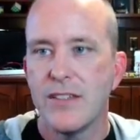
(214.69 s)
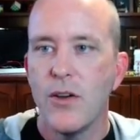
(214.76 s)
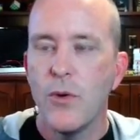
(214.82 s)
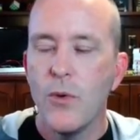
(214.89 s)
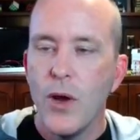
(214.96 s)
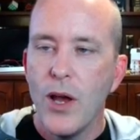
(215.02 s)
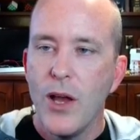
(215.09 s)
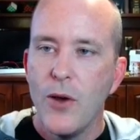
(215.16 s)

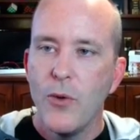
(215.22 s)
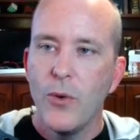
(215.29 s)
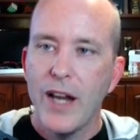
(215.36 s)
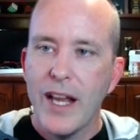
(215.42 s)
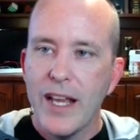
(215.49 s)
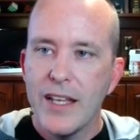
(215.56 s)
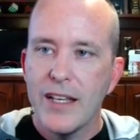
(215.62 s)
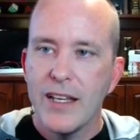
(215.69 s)
So
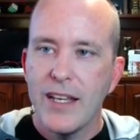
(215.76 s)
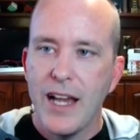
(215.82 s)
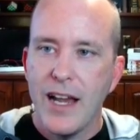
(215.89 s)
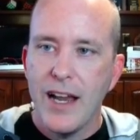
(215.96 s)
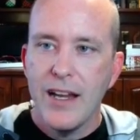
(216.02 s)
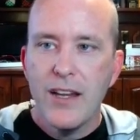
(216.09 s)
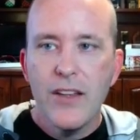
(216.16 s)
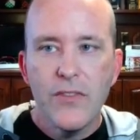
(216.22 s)
what I can
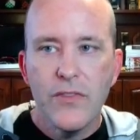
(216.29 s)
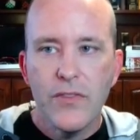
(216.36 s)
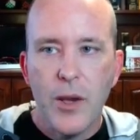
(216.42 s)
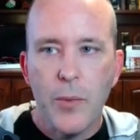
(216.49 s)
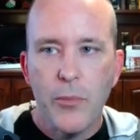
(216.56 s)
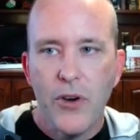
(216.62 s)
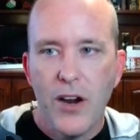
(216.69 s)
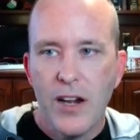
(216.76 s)
kind of
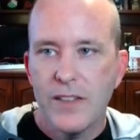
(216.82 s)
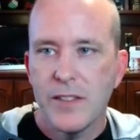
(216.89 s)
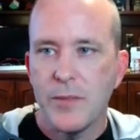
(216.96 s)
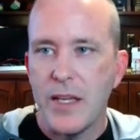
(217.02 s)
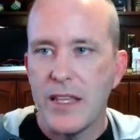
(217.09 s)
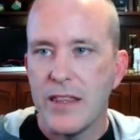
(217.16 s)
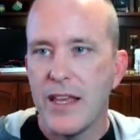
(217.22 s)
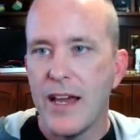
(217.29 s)

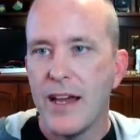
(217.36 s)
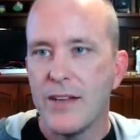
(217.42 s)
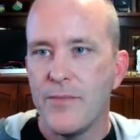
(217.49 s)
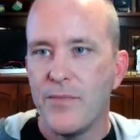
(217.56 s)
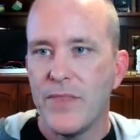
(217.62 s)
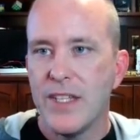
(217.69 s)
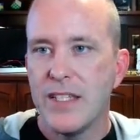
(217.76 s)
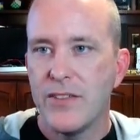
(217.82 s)
approximate
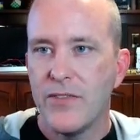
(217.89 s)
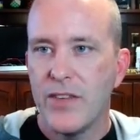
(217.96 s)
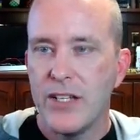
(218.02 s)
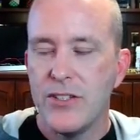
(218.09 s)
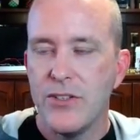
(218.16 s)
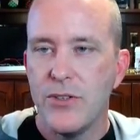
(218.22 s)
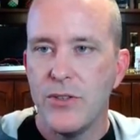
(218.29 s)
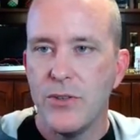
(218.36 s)
that is if I
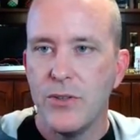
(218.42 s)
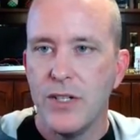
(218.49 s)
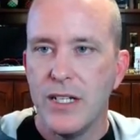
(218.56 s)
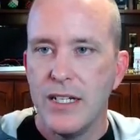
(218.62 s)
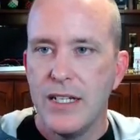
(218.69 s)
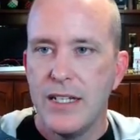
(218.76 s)
do